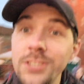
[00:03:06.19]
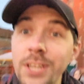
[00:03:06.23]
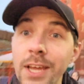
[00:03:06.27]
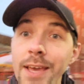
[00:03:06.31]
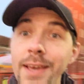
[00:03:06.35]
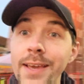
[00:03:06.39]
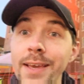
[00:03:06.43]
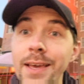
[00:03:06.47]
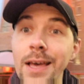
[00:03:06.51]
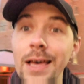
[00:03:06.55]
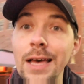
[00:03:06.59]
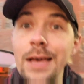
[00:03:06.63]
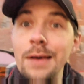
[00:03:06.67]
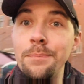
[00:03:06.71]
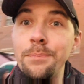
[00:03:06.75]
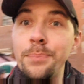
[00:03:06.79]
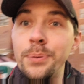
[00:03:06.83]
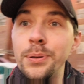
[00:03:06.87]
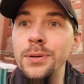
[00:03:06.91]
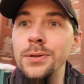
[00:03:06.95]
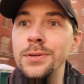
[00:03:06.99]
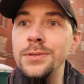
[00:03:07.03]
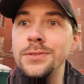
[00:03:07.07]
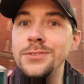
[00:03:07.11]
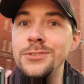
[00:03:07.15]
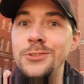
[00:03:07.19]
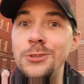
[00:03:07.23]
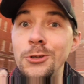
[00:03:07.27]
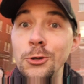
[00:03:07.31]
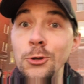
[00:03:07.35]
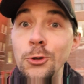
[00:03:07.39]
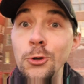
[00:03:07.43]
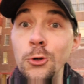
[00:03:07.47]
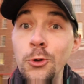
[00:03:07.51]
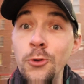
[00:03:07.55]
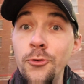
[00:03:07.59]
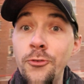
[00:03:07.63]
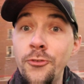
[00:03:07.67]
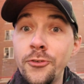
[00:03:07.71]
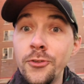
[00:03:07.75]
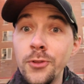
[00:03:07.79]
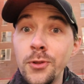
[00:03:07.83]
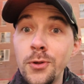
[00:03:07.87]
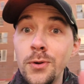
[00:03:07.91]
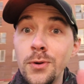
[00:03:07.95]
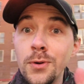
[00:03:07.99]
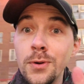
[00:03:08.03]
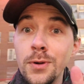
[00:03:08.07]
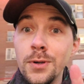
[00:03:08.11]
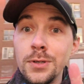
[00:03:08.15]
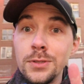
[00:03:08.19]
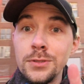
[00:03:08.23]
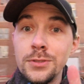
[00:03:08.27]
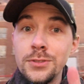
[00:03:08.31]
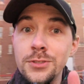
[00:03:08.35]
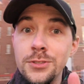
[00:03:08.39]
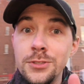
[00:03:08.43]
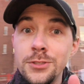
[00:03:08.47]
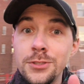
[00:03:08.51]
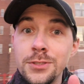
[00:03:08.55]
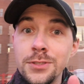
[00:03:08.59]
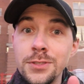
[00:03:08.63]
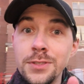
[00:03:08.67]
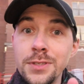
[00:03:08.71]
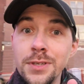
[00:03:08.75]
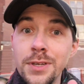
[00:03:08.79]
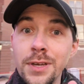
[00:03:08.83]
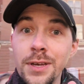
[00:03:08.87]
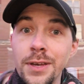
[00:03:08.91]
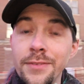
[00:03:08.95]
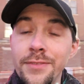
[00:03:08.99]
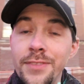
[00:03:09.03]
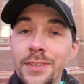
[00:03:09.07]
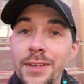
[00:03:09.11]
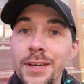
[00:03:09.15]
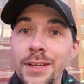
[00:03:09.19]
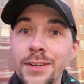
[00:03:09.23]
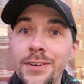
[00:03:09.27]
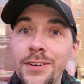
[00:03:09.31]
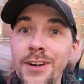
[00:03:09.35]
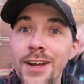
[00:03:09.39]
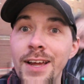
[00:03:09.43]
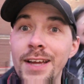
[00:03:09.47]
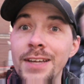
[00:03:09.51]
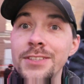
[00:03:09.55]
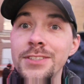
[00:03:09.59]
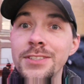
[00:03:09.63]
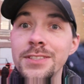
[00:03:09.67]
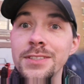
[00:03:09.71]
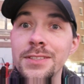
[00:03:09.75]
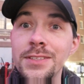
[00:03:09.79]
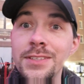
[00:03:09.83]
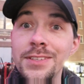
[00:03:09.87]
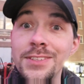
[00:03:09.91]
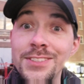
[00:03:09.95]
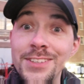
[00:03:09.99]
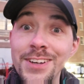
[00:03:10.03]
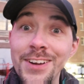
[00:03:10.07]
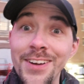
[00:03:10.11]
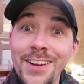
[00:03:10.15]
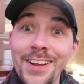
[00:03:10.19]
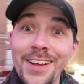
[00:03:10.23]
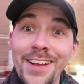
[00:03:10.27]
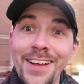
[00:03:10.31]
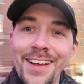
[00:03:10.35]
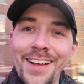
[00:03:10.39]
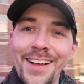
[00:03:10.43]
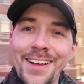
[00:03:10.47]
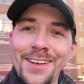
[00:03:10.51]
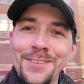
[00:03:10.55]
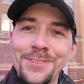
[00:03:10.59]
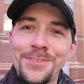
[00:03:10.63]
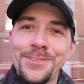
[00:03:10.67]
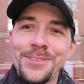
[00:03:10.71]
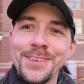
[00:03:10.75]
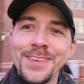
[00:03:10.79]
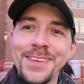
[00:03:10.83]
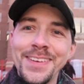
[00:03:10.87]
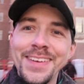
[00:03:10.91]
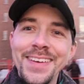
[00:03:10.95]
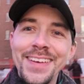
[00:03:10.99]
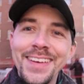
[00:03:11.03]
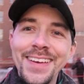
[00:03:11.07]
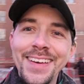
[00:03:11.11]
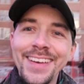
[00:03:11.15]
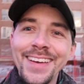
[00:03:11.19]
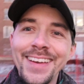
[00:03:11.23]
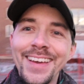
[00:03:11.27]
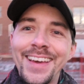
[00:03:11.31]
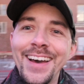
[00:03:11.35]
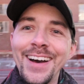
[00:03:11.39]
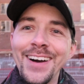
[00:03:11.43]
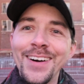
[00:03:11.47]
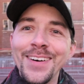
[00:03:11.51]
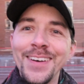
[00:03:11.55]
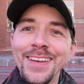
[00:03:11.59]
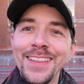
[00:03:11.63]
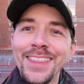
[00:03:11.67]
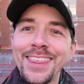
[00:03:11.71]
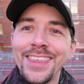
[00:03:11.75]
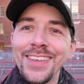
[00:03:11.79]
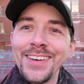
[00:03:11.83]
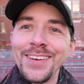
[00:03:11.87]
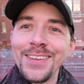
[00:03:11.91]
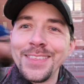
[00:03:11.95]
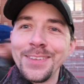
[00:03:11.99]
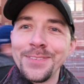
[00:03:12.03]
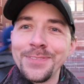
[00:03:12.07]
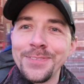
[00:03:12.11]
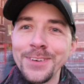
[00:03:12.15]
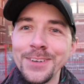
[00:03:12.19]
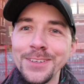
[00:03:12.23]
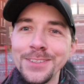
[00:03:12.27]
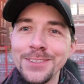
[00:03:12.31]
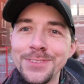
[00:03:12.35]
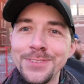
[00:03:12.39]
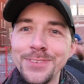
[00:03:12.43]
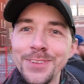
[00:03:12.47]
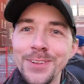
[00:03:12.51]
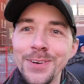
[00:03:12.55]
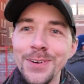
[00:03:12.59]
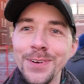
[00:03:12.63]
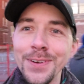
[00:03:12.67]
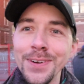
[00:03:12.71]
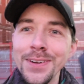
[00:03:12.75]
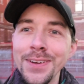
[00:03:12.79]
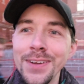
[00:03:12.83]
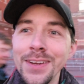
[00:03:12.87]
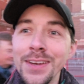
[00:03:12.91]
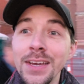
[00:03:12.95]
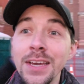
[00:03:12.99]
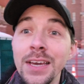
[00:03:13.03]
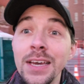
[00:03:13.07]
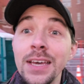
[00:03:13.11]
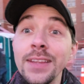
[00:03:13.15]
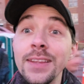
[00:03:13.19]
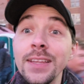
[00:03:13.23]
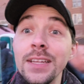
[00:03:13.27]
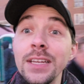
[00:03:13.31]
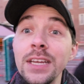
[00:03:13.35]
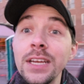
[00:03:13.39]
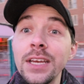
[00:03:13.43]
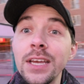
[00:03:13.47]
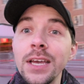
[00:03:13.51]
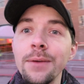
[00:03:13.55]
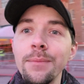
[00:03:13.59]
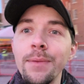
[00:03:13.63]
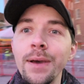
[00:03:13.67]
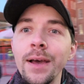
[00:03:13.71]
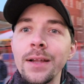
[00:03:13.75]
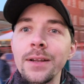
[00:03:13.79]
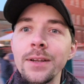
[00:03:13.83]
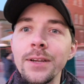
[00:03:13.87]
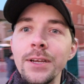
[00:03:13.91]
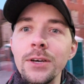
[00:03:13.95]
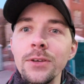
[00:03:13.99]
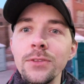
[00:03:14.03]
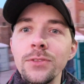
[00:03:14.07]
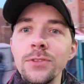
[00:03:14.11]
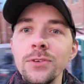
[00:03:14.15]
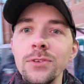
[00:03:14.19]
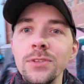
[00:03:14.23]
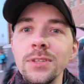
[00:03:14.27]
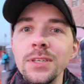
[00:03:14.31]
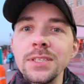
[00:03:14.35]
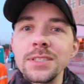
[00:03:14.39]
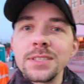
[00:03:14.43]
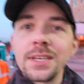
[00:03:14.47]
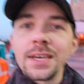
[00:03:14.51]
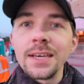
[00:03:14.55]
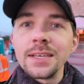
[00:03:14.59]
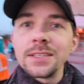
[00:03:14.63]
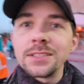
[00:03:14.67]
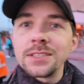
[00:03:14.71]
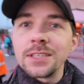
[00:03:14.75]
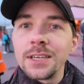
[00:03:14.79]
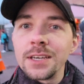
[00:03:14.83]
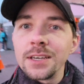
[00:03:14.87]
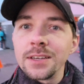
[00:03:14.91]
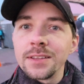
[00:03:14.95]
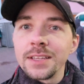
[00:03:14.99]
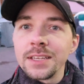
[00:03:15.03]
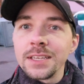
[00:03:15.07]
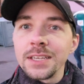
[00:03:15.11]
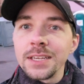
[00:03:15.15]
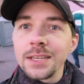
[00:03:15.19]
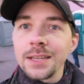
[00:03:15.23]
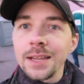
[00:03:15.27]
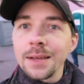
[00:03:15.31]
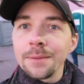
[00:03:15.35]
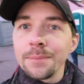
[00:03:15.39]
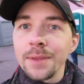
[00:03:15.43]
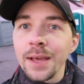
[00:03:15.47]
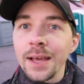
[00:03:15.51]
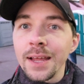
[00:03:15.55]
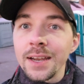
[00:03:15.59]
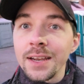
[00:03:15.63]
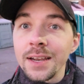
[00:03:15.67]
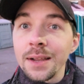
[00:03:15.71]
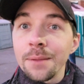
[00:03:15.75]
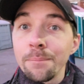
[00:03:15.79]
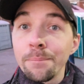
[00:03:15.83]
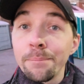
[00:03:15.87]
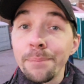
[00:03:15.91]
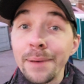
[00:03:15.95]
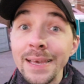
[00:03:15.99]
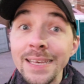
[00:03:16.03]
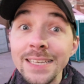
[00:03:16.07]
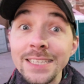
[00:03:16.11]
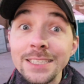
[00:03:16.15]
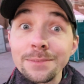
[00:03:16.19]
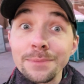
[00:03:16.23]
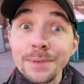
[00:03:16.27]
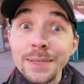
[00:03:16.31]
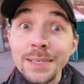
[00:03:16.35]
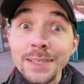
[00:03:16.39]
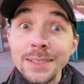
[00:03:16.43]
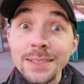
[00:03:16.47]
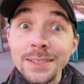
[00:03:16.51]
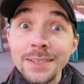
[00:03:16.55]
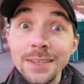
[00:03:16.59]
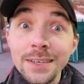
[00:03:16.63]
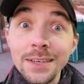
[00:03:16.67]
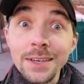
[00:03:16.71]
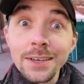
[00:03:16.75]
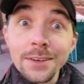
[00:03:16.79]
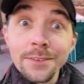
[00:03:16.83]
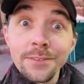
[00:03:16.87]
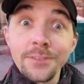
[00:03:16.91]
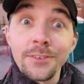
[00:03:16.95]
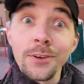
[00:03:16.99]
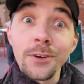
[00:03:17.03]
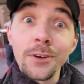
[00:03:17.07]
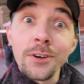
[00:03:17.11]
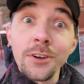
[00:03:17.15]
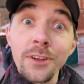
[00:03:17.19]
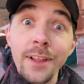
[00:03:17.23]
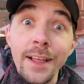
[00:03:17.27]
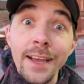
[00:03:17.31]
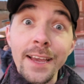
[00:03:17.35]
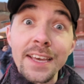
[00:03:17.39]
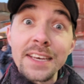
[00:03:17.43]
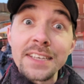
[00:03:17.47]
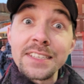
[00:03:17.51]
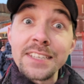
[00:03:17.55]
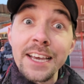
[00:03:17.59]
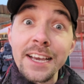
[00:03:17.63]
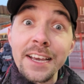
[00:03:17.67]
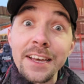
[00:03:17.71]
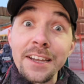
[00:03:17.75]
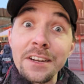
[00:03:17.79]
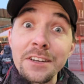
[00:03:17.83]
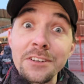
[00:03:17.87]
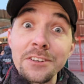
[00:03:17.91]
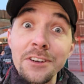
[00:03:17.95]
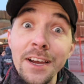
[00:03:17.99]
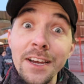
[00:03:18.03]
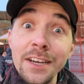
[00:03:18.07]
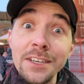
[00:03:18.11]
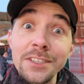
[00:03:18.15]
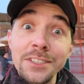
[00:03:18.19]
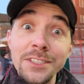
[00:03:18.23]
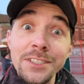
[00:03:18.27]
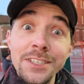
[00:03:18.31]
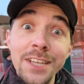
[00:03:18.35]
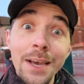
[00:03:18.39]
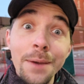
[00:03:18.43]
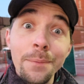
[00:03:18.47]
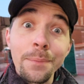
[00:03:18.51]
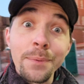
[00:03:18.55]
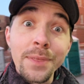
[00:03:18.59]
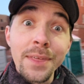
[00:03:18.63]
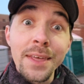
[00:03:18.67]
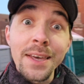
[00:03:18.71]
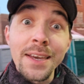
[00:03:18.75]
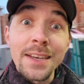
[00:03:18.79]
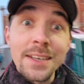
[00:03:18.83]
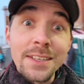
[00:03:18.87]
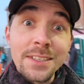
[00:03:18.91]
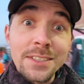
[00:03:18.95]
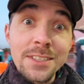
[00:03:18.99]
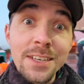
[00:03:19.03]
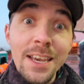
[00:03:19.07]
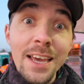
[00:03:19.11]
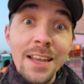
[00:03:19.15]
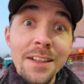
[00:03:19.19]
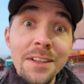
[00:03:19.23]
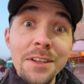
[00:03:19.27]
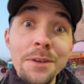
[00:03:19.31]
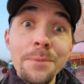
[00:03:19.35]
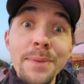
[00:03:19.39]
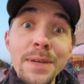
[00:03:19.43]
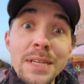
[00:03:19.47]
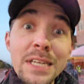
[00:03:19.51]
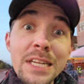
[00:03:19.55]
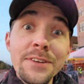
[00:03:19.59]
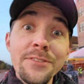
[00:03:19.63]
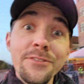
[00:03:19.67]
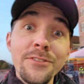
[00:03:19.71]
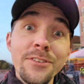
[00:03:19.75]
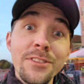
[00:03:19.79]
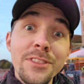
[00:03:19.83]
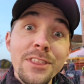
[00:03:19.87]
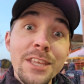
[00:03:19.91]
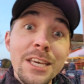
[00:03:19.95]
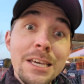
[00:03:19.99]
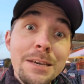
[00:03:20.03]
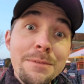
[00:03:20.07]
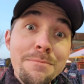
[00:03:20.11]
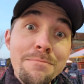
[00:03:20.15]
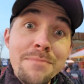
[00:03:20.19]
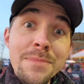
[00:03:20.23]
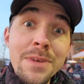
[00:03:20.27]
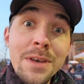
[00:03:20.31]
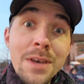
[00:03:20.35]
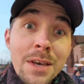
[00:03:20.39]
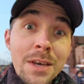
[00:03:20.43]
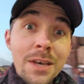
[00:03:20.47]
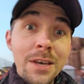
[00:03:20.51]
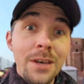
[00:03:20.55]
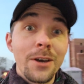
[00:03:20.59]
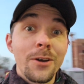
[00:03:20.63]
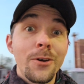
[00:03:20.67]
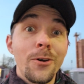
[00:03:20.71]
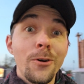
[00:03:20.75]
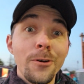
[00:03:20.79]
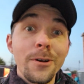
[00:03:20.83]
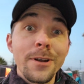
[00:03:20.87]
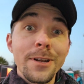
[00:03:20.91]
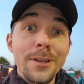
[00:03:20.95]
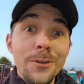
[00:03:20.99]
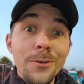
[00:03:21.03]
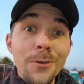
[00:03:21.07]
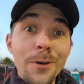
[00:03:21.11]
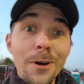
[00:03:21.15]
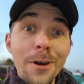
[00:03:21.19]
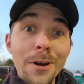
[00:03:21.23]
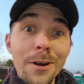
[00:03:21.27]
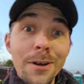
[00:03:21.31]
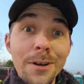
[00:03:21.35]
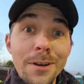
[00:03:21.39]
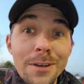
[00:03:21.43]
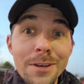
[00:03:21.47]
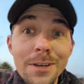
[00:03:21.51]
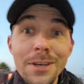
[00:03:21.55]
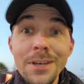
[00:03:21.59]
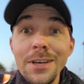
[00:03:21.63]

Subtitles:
take up 2 floors of the attraction. You start off going through the first floor, and then you come out and go through these gates here, and then you end up down in a basement for like a second attraction type of thing. It's got a little bit different theme according to our